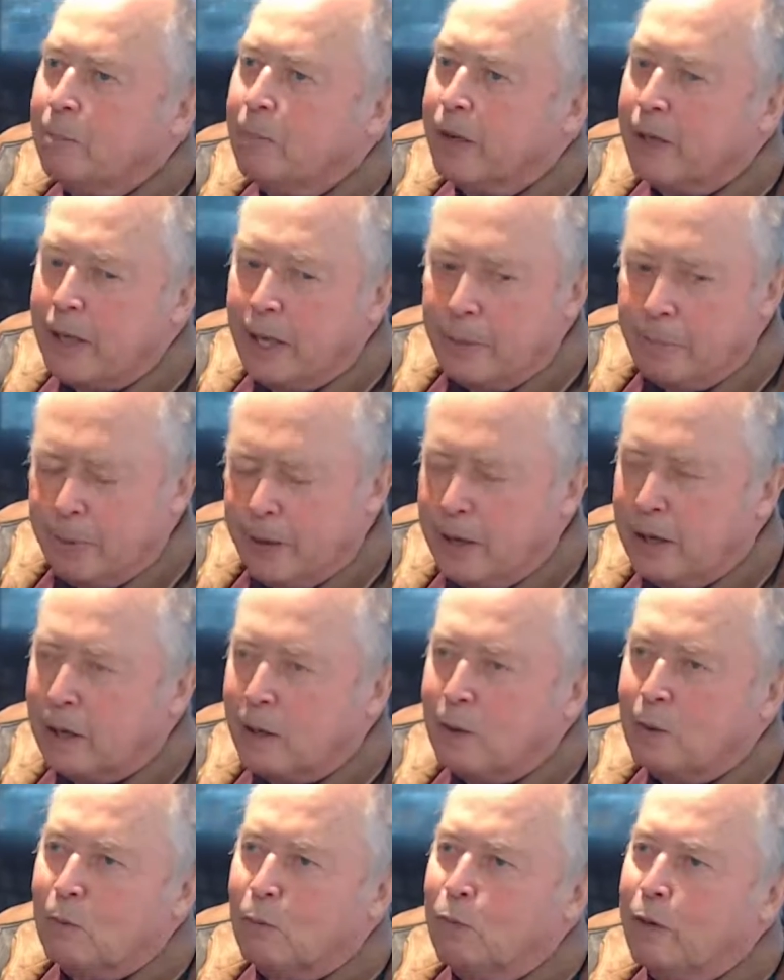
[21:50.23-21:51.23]
But up
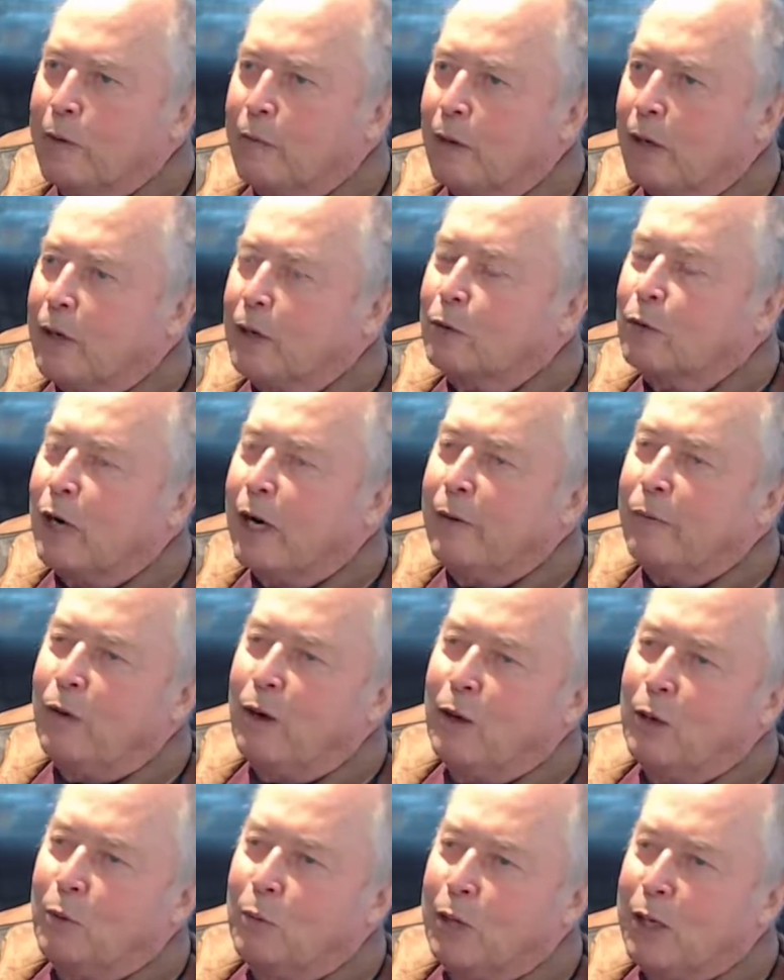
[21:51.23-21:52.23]
here, we've got to drive
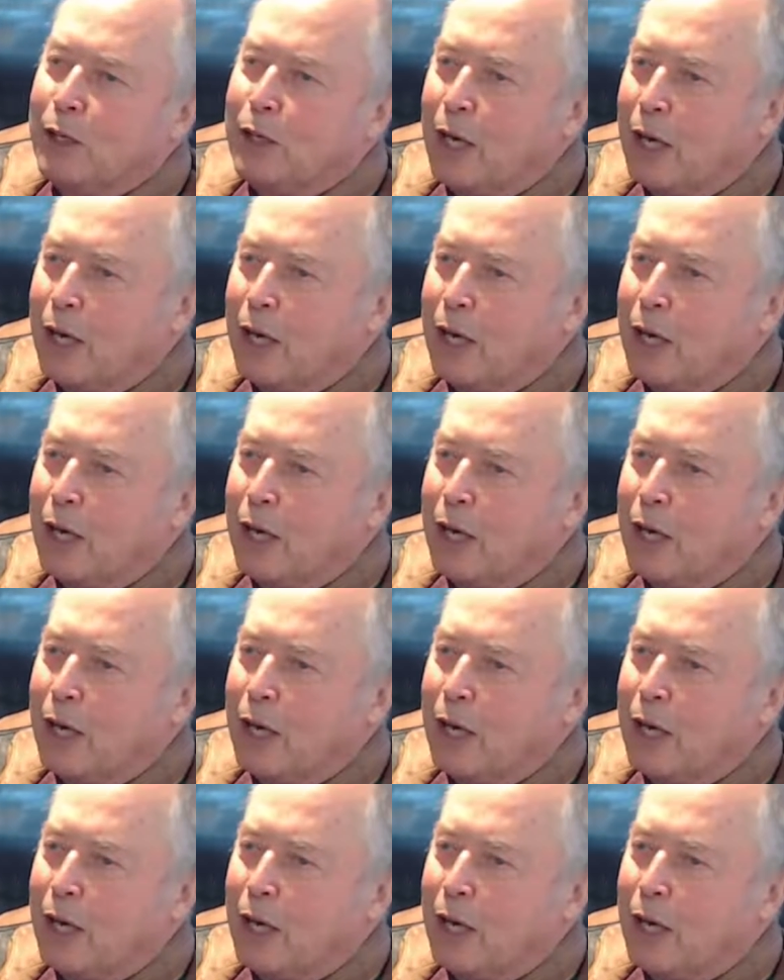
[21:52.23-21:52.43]
all the way